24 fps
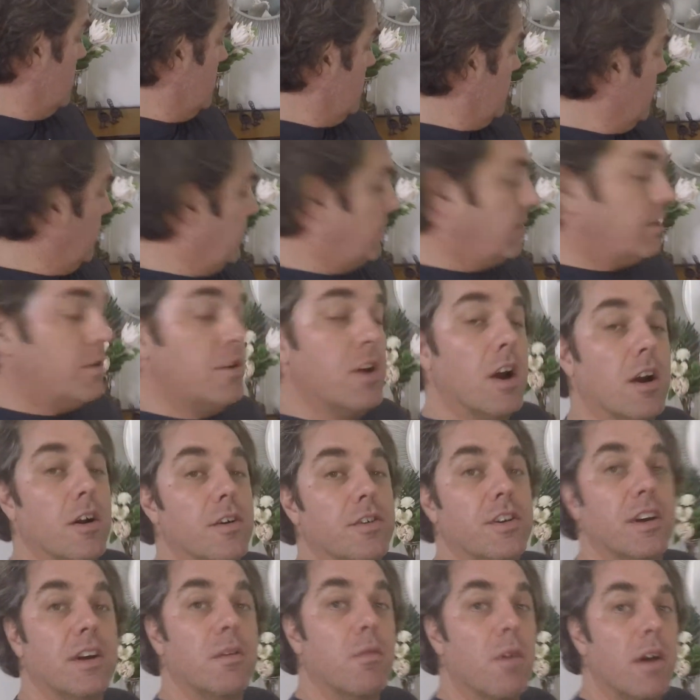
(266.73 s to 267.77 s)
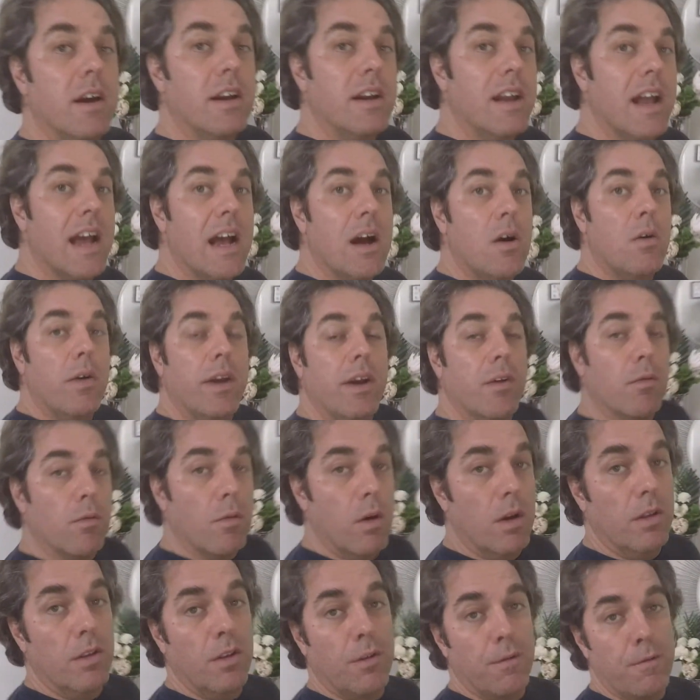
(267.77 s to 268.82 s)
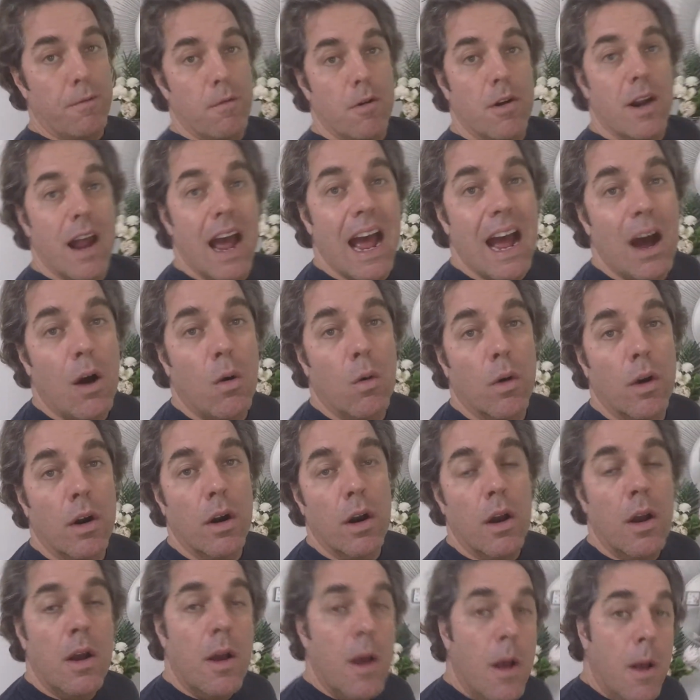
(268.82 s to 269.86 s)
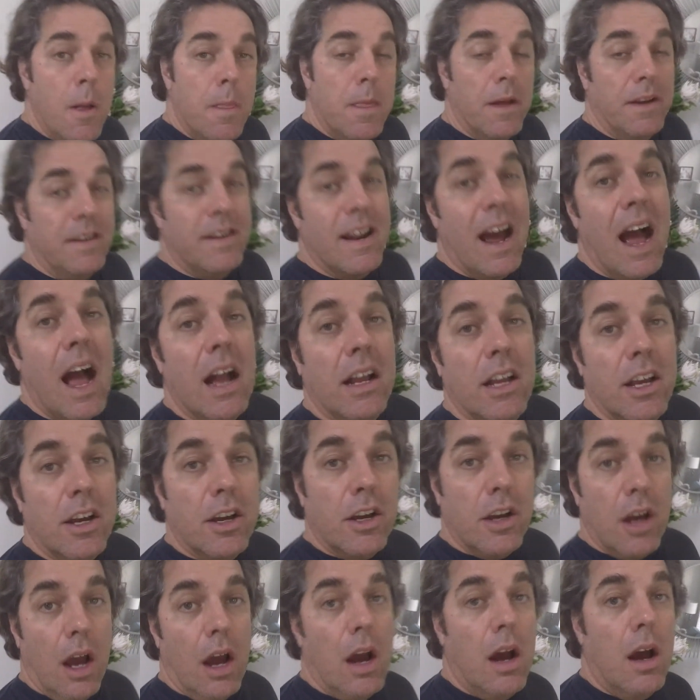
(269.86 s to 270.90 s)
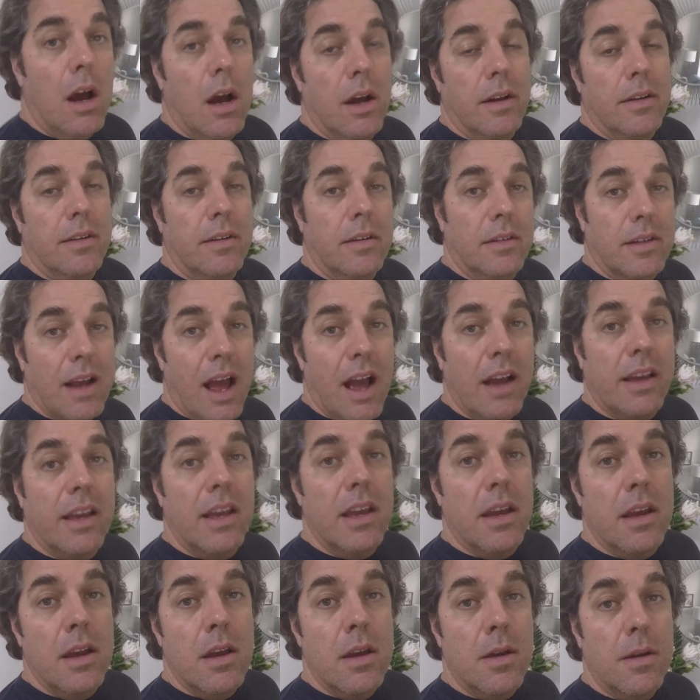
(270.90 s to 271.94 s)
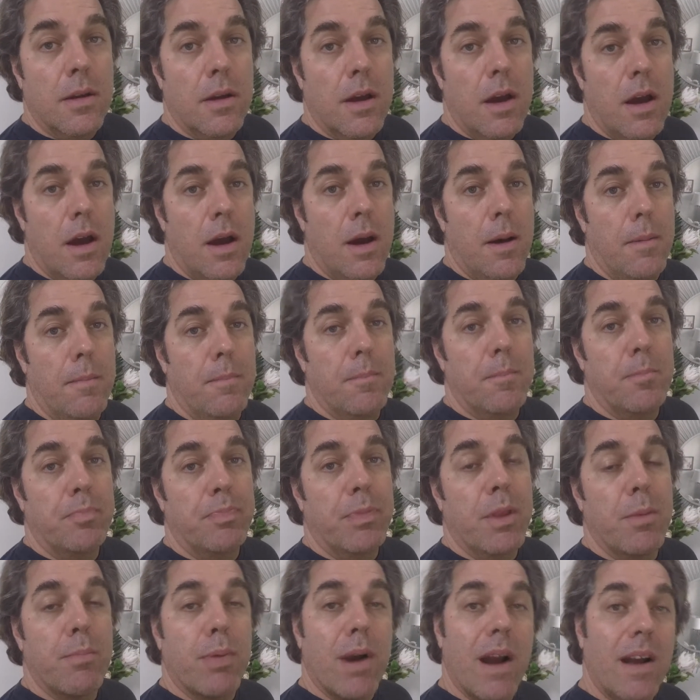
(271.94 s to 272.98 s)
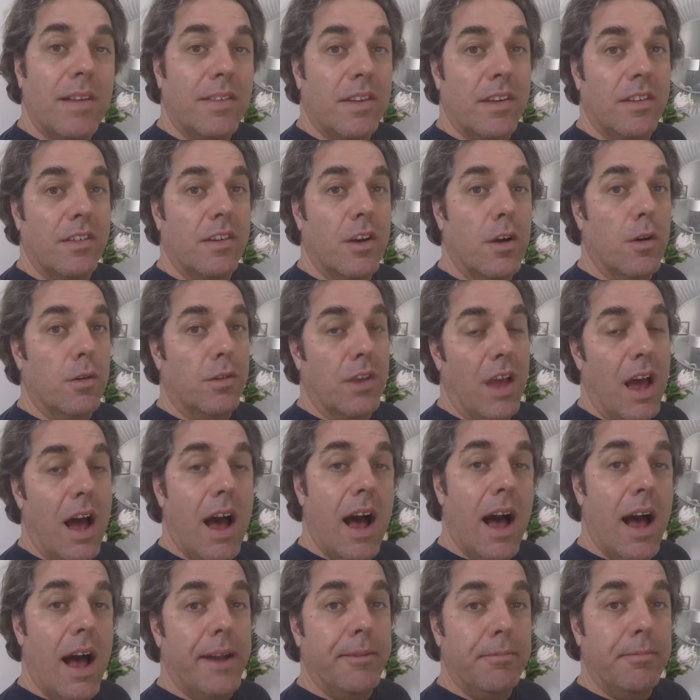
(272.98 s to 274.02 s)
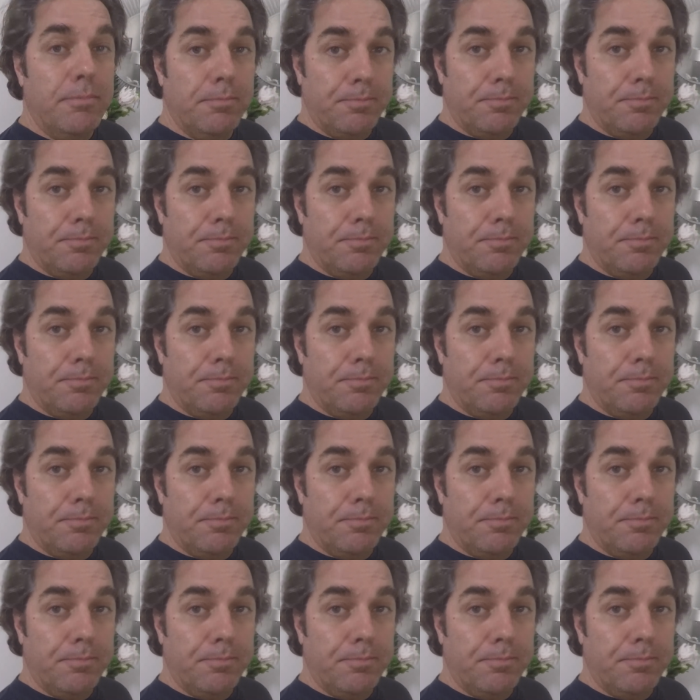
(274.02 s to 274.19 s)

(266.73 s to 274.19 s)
It's charging right now. It runs for an hour. The docking process goes on.